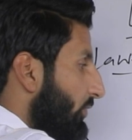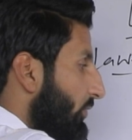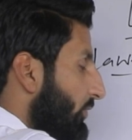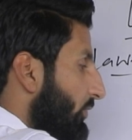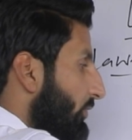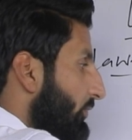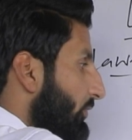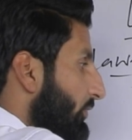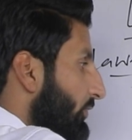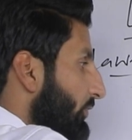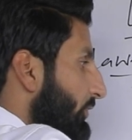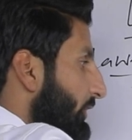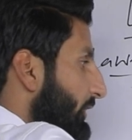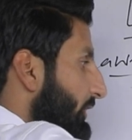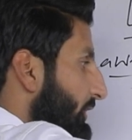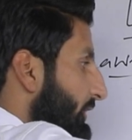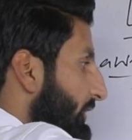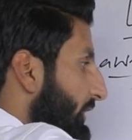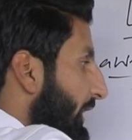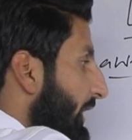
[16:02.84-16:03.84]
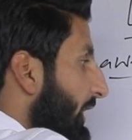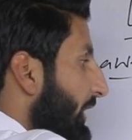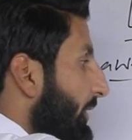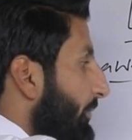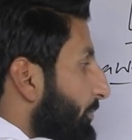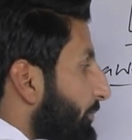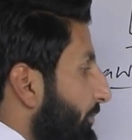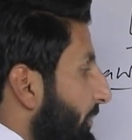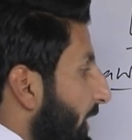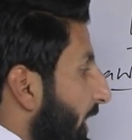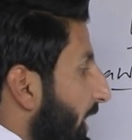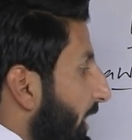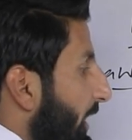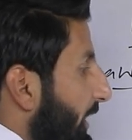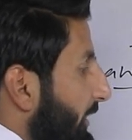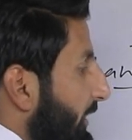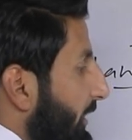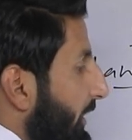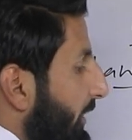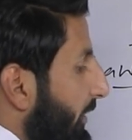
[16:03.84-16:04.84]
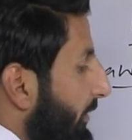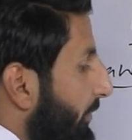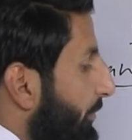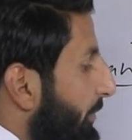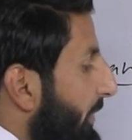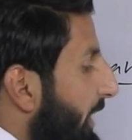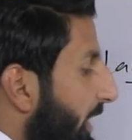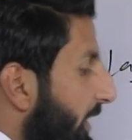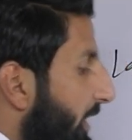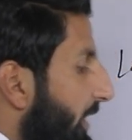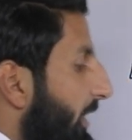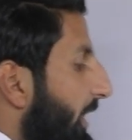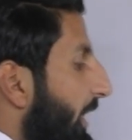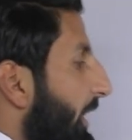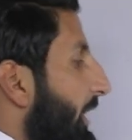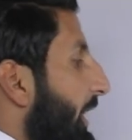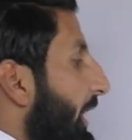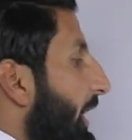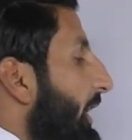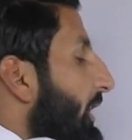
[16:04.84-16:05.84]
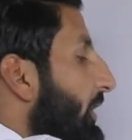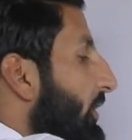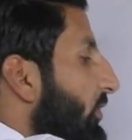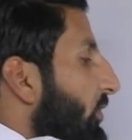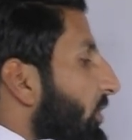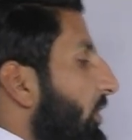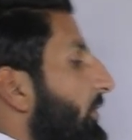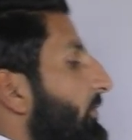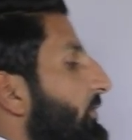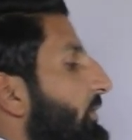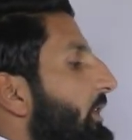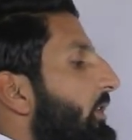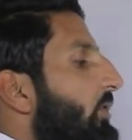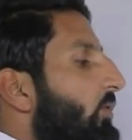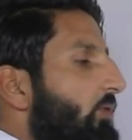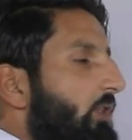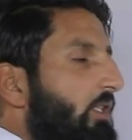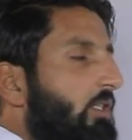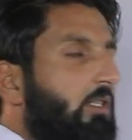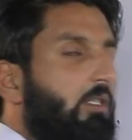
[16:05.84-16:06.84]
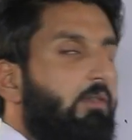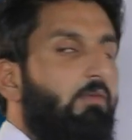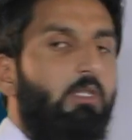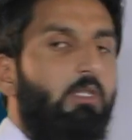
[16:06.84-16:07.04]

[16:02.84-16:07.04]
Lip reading: go through the same path, making an angle of 0 degree